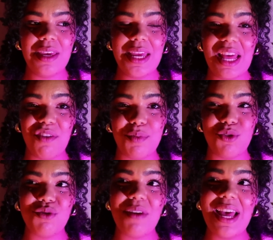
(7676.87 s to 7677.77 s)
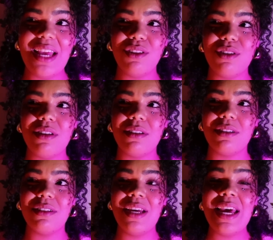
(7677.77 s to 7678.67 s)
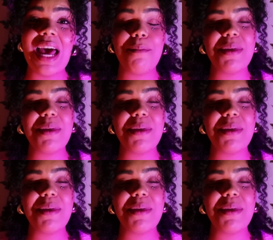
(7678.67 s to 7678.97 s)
and I've been trying to, I'm